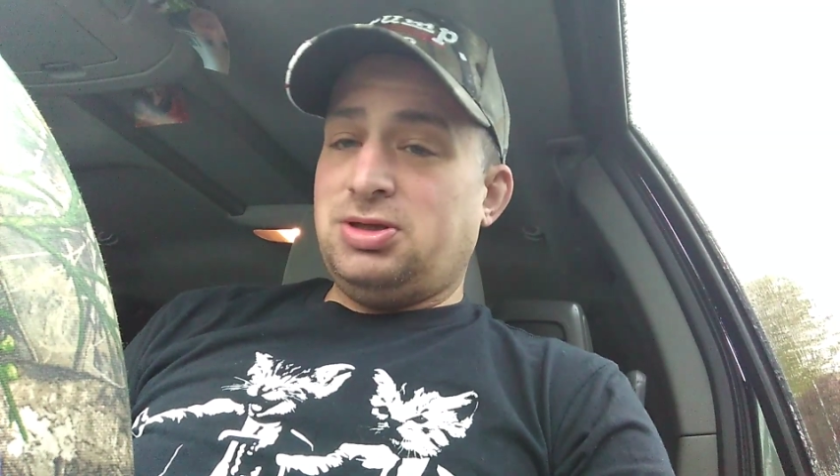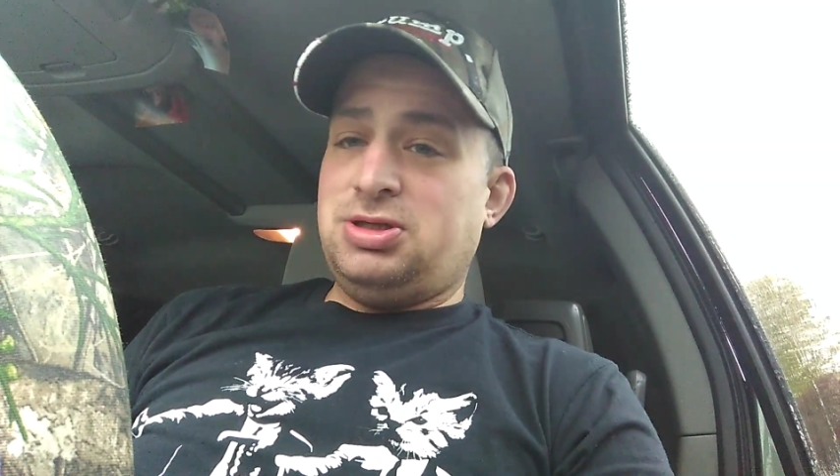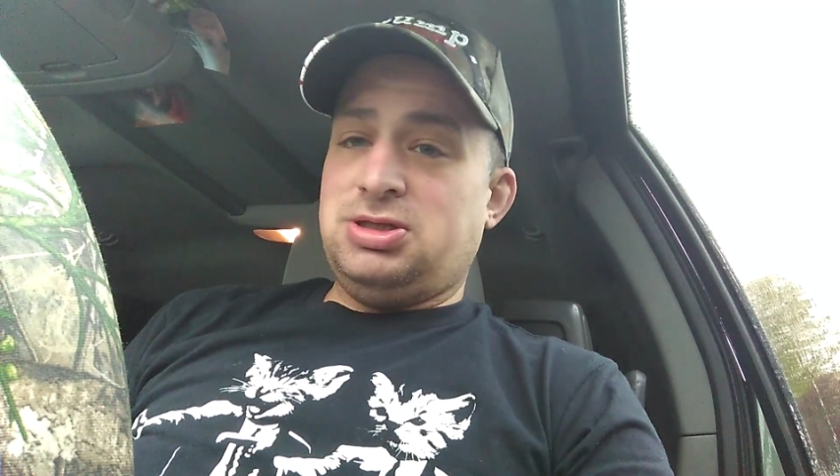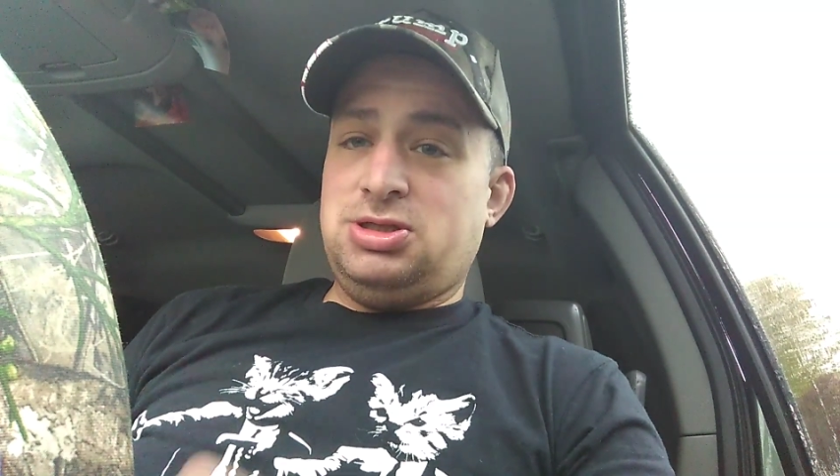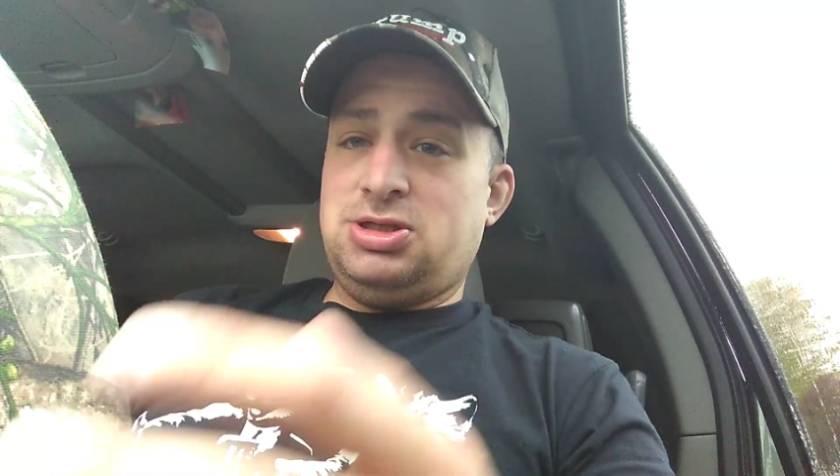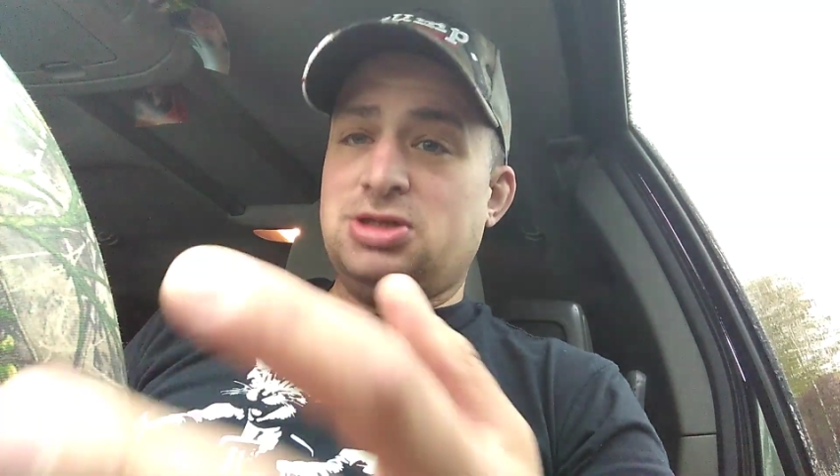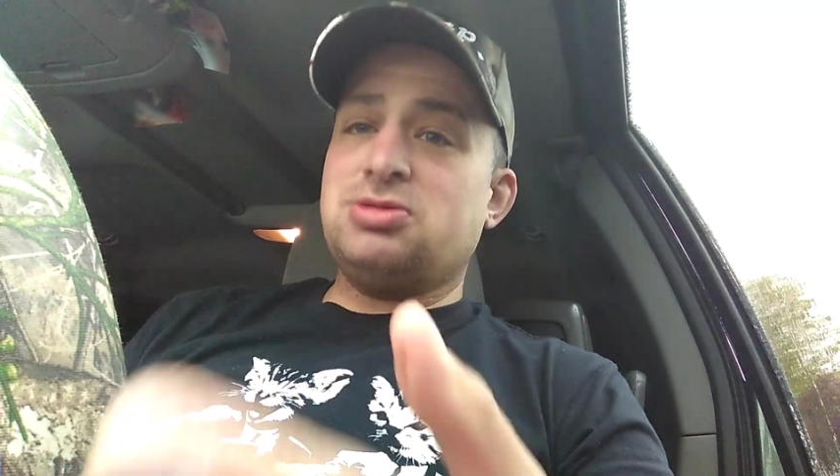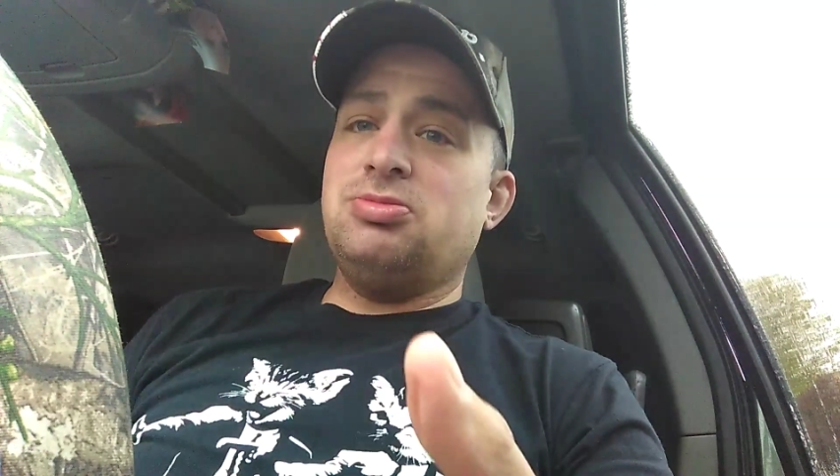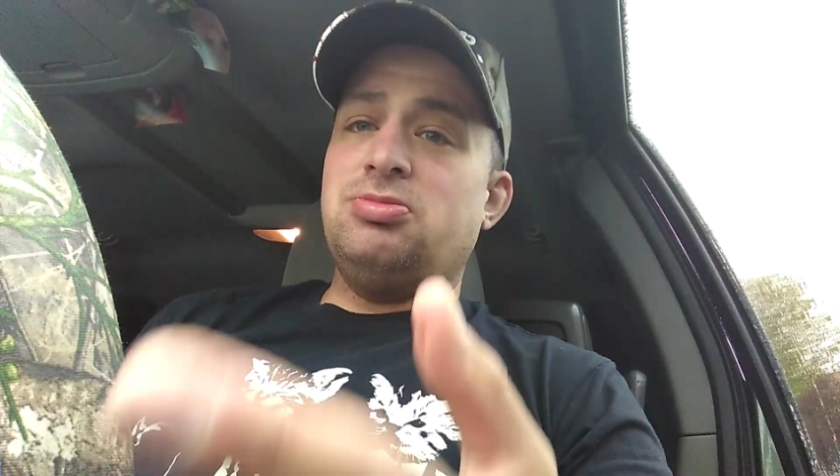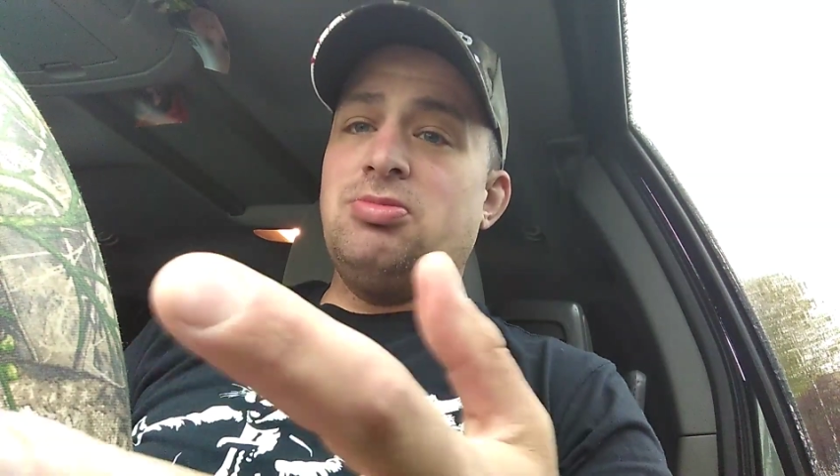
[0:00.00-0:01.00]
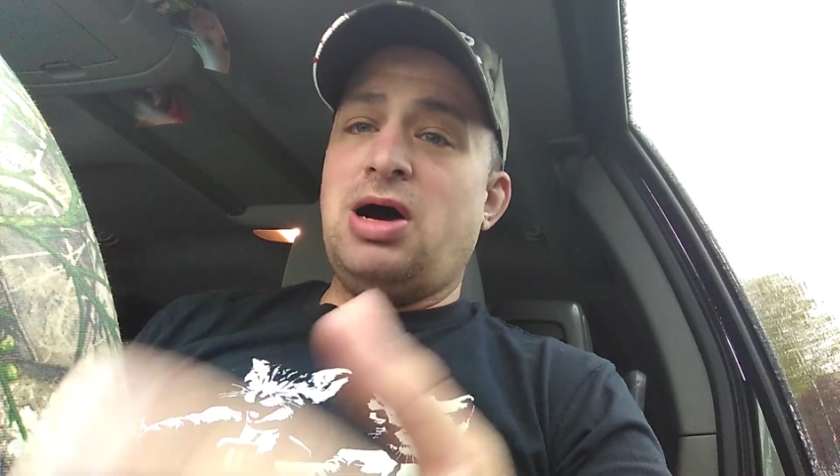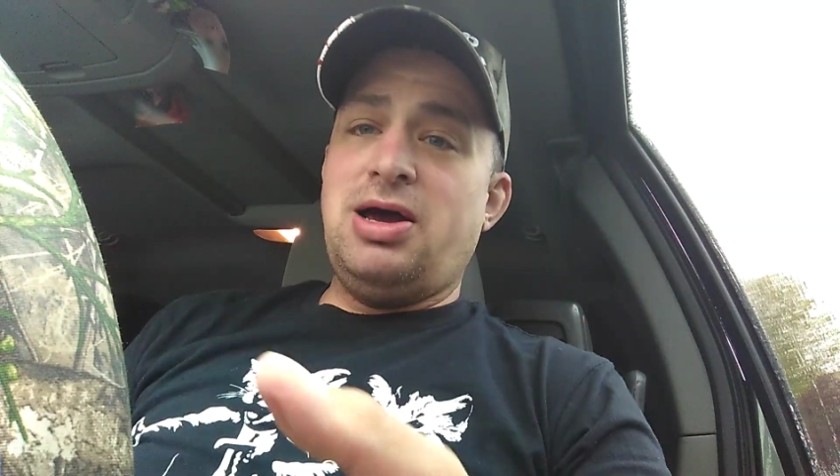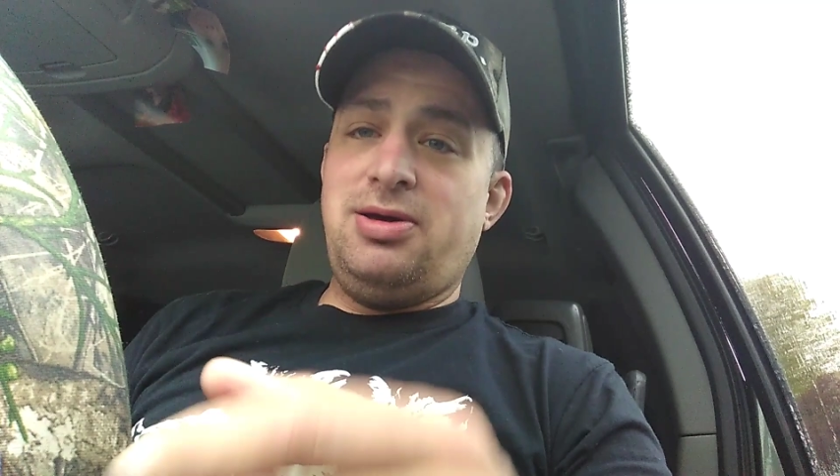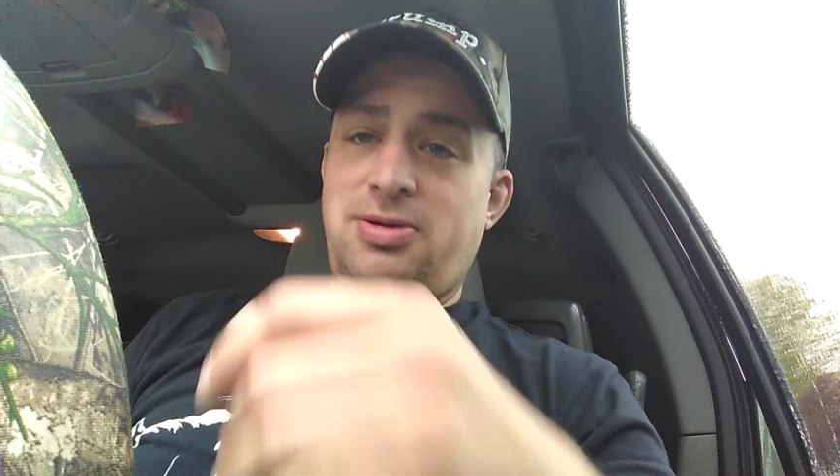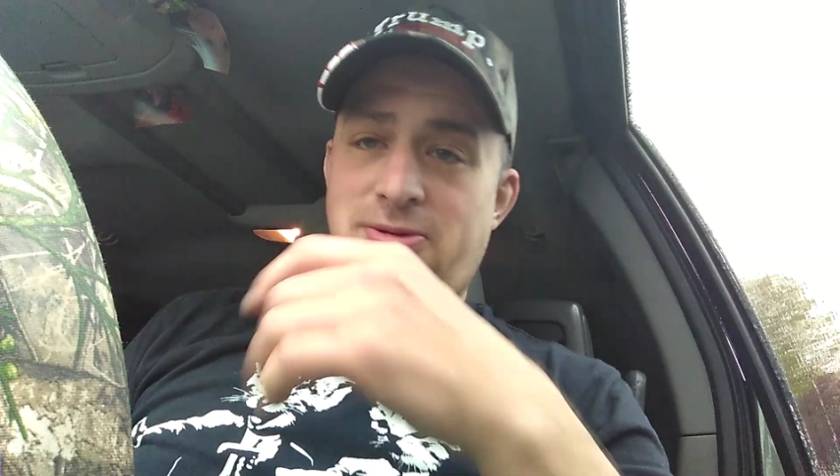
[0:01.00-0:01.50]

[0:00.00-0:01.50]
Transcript: This is just more